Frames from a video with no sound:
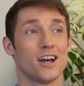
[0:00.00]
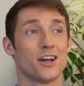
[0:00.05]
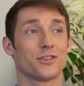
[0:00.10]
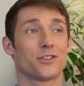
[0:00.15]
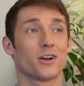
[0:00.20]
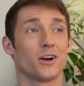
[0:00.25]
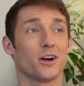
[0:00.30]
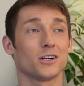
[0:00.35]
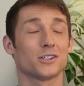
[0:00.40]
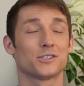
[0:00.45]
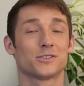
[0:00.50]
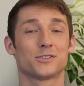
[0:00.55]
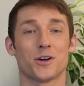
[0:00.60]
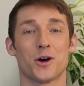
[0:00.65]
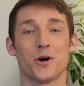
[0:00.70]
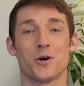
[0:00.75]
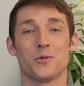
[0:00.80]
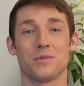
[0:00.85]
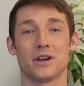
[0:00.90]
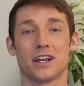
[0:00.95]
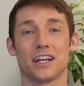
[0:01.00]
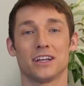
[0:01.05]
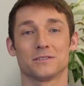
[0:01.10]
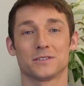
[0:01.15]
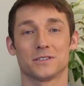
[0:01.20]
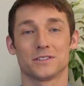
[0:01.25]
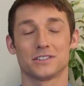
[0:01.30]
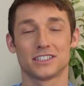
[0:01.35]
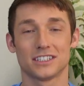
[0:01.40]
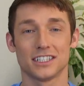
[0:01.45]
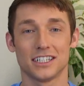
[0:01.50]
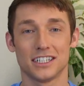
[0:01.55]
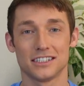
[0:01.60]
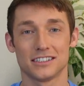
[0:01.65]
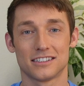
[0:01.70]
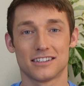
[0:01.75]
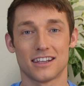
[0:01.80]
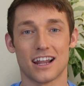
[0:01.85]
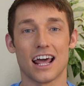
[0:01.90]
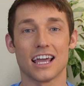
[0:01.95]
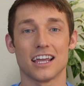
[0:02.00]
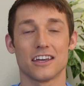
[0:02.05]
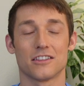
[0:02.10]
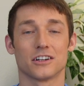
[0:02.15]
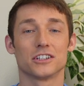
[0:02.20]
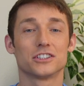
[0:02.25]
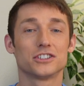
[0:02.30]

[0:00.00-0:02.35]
there are so many routines that I either